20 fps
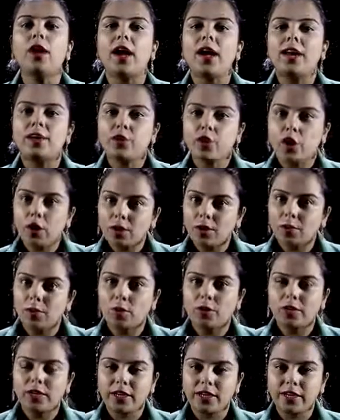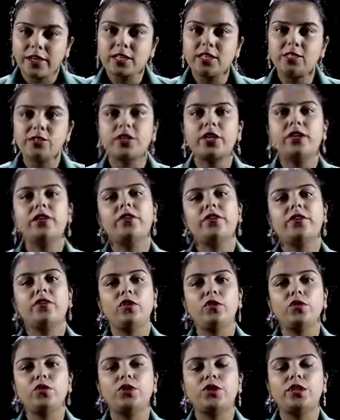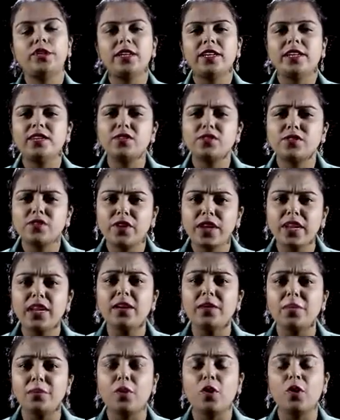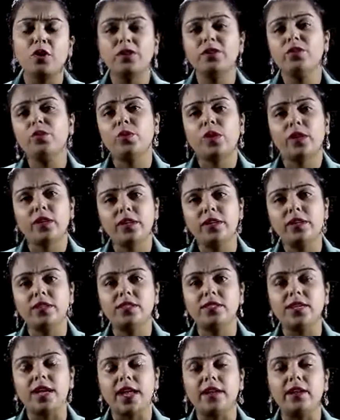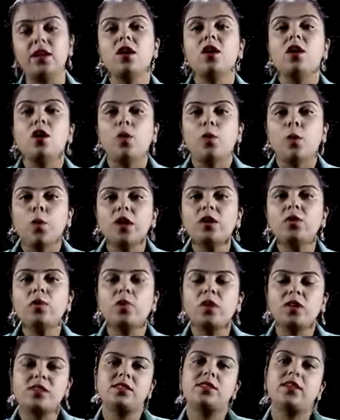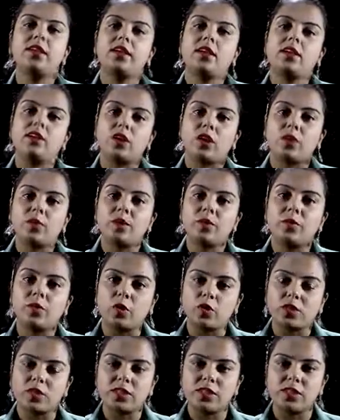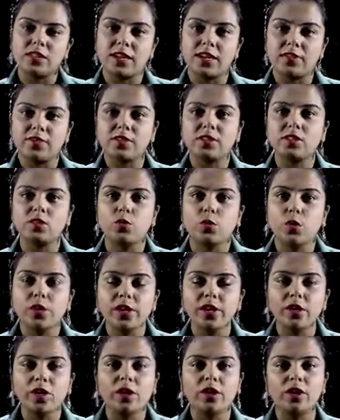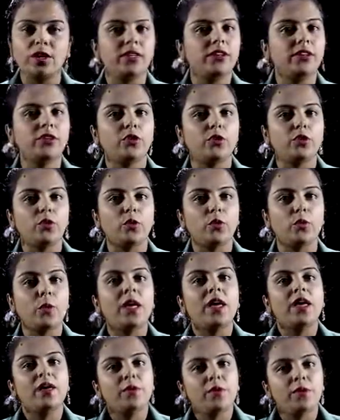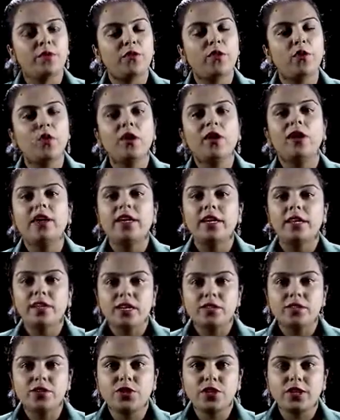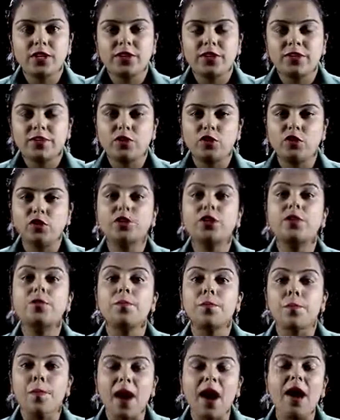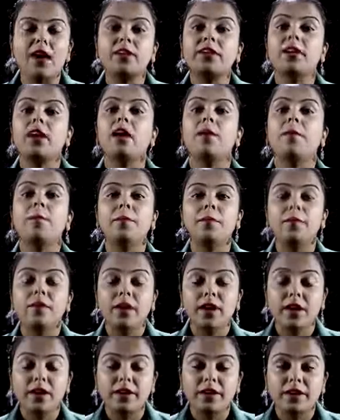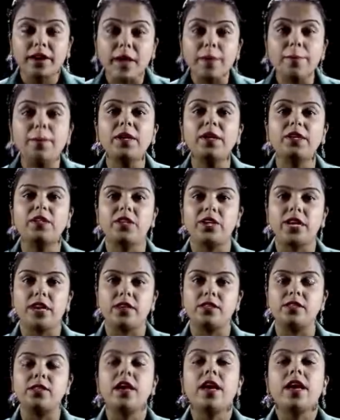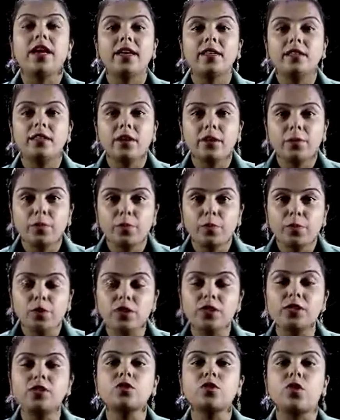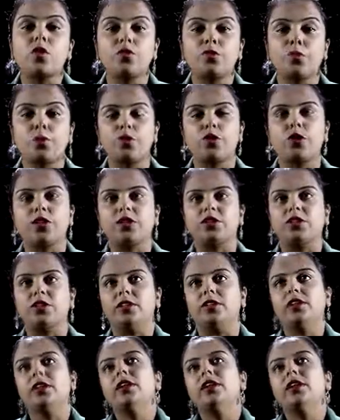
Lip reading: I talk about Industrial Revolution, it is very important to understand what was the economic process that was going on in Europe before Industrial Revolution marked a rapid change in the process of production.